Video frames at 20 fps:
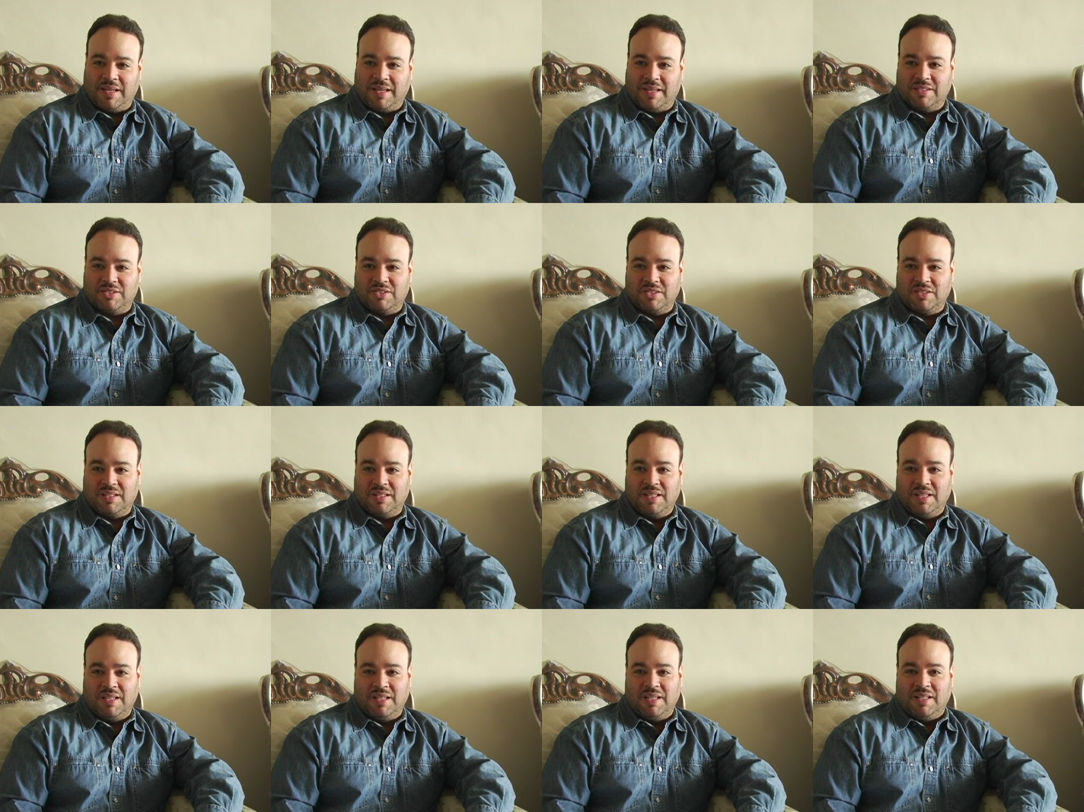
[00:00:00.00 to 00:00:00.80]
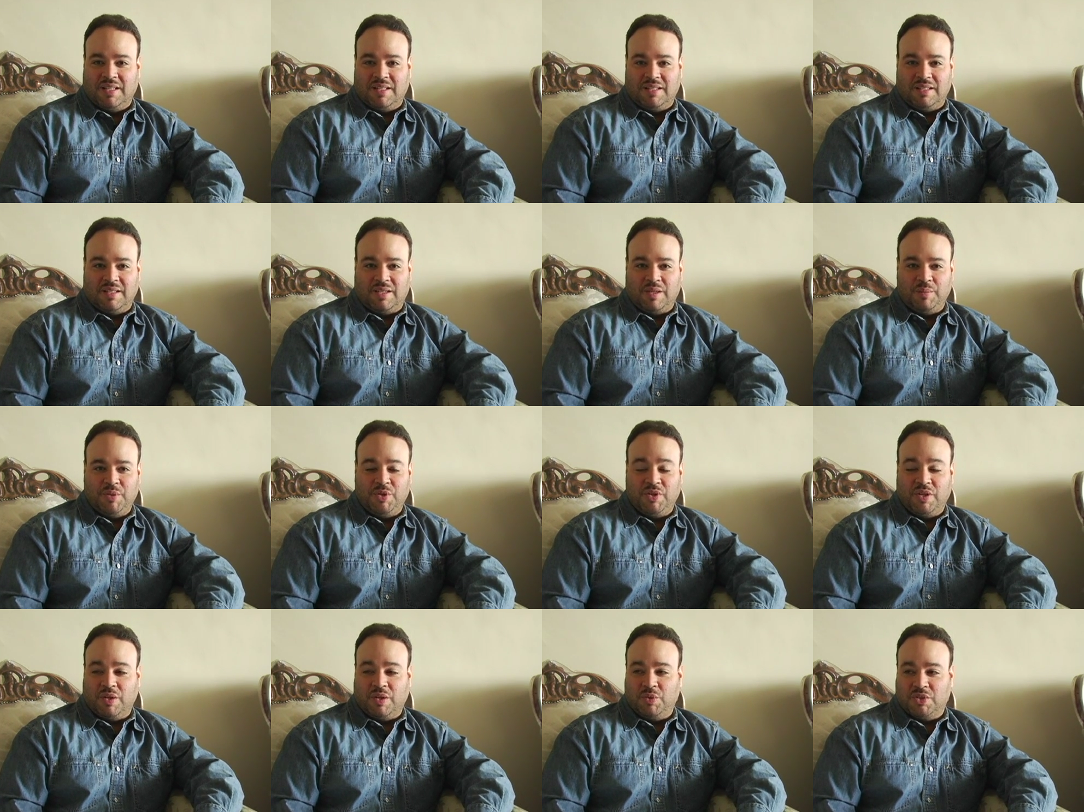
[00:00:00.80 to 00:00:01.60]
I guess the
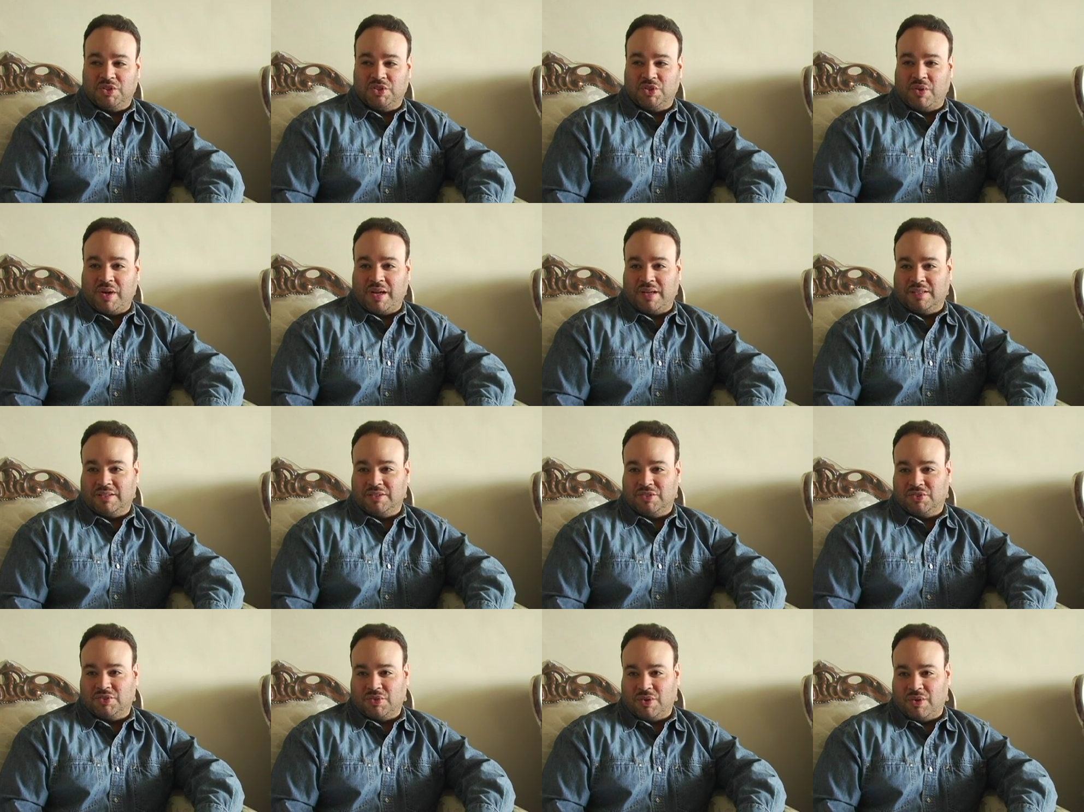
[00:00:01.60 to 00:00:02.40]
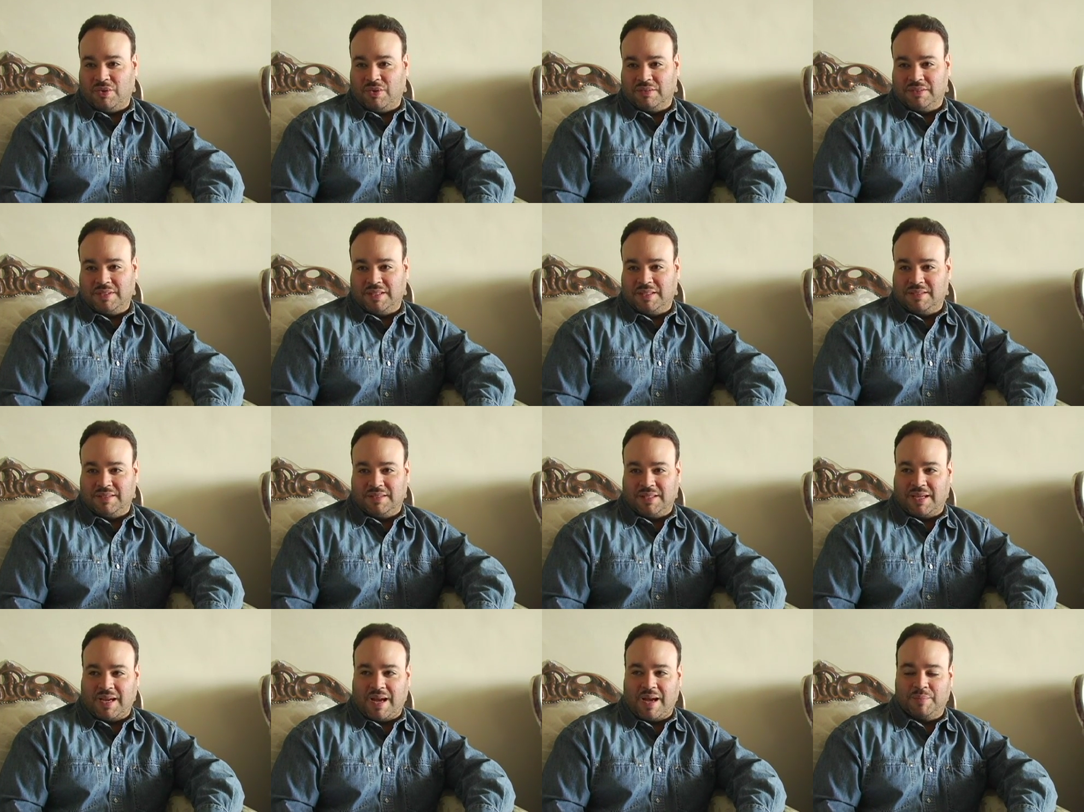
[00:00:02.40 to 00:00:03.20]
community was so out of control that
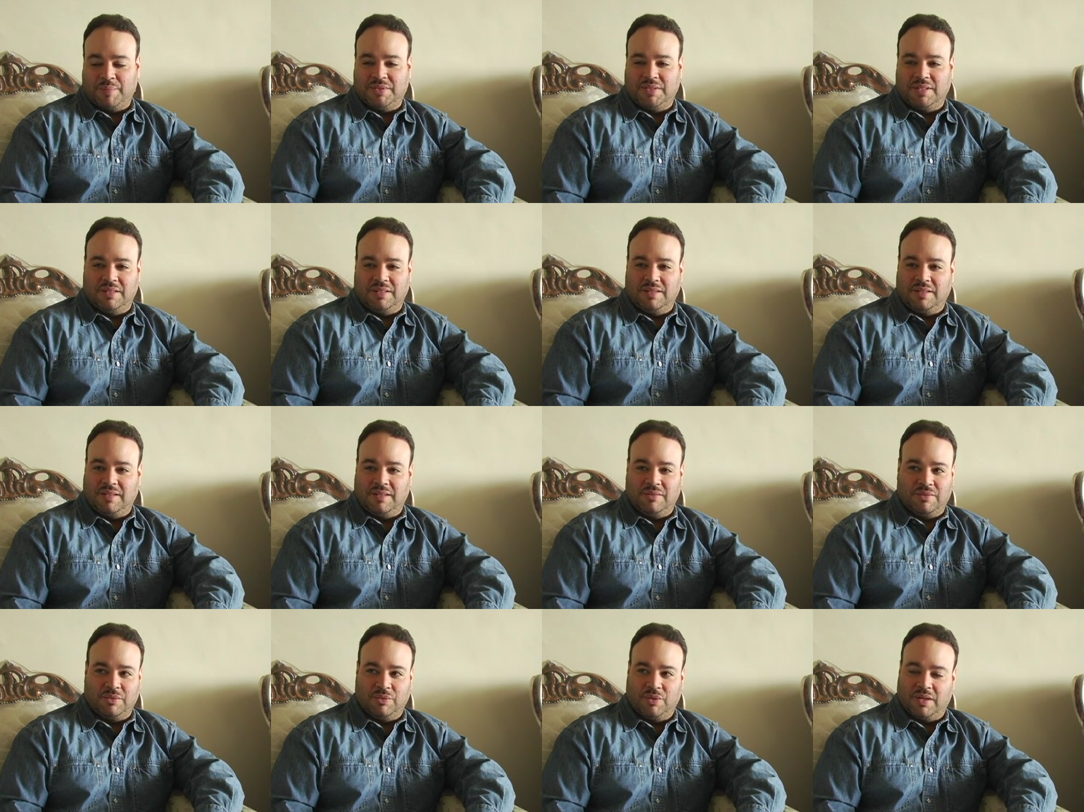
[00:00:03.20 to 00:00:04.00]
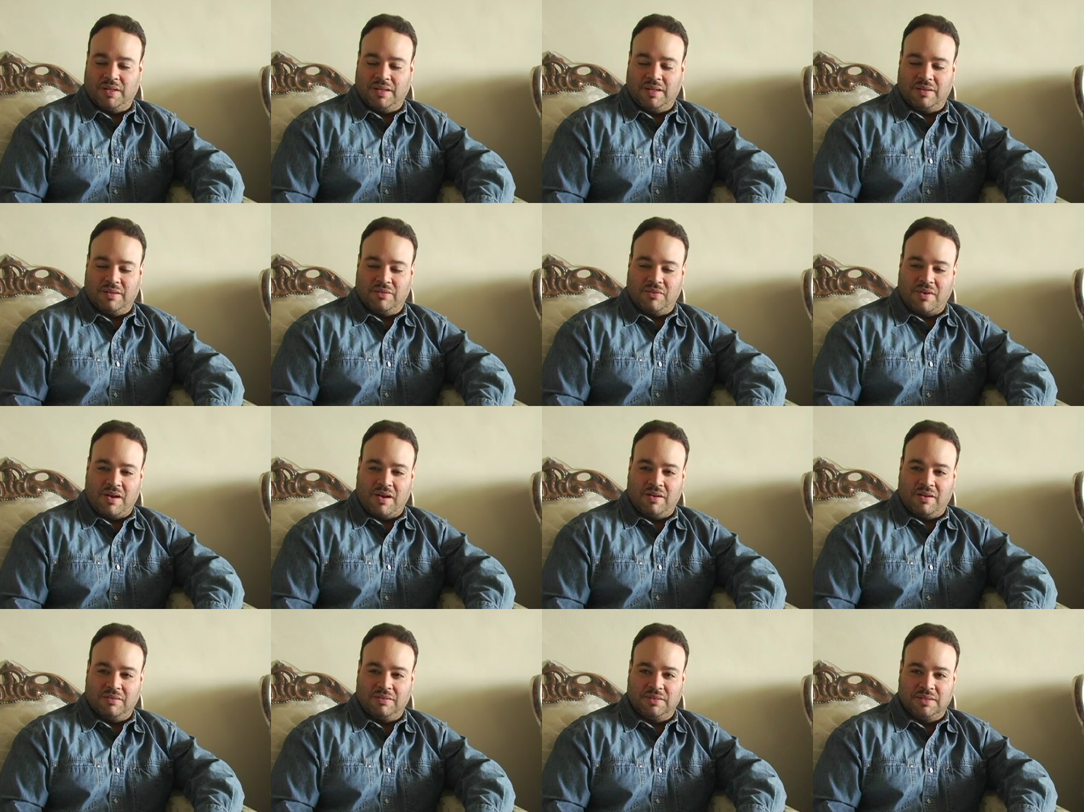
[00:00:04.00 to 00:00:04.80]
the cops didn't even want to get
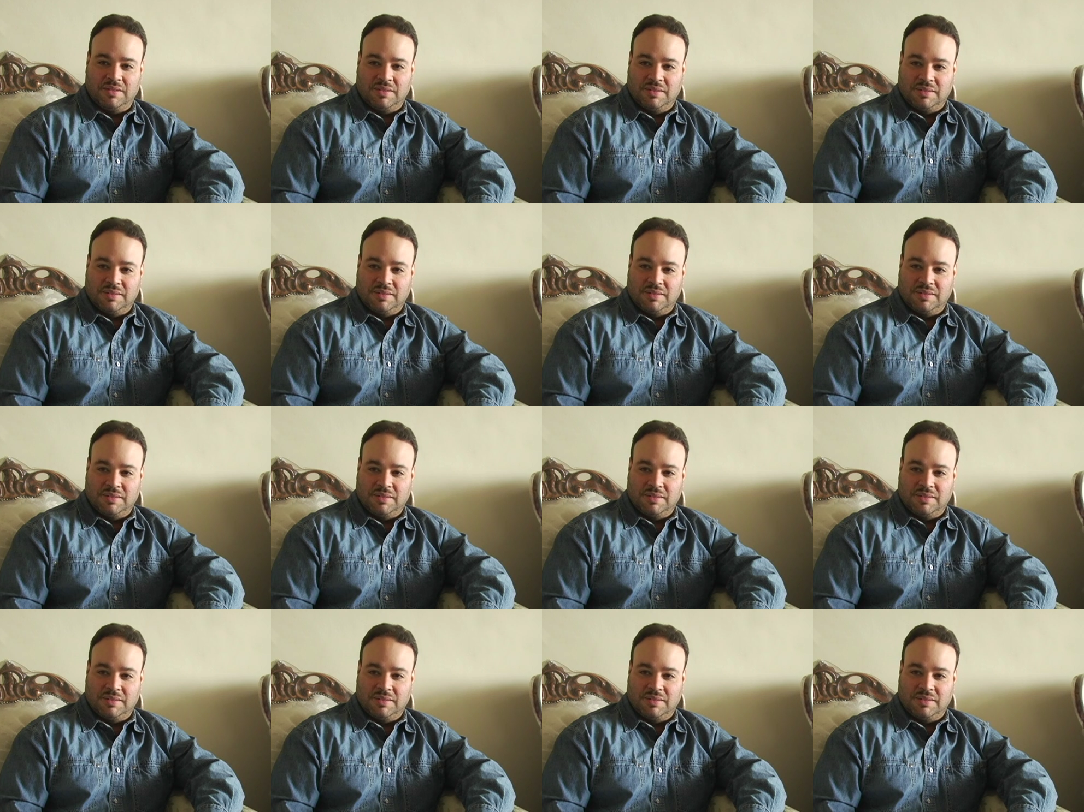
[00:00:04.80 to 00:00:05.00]
involved.